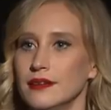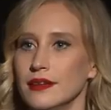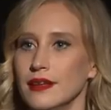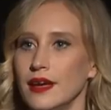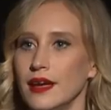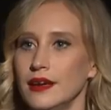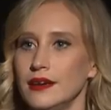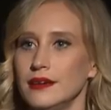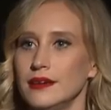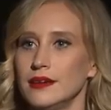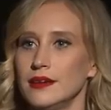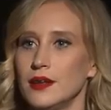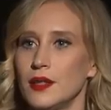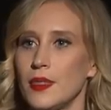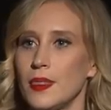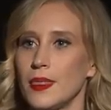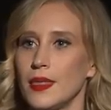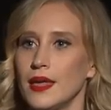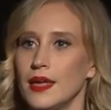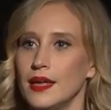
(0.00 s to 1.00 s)
line. Oh, what,
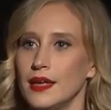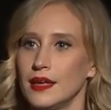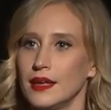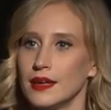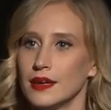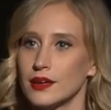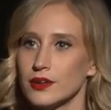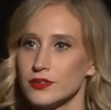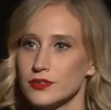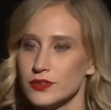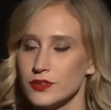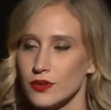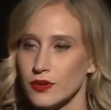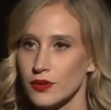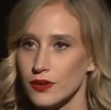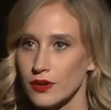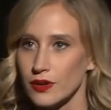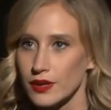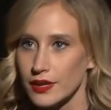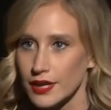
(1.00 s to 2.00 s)
the come on? Because
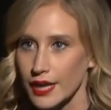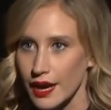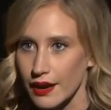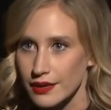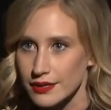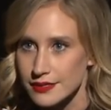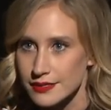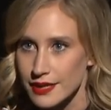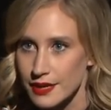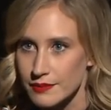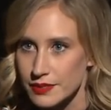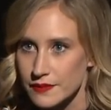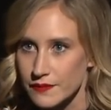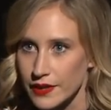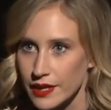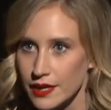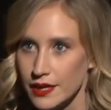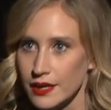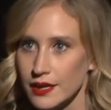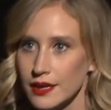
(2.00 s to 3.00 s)
your character's name is
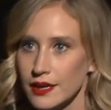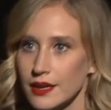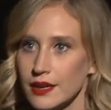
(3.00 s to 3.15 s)
Finn.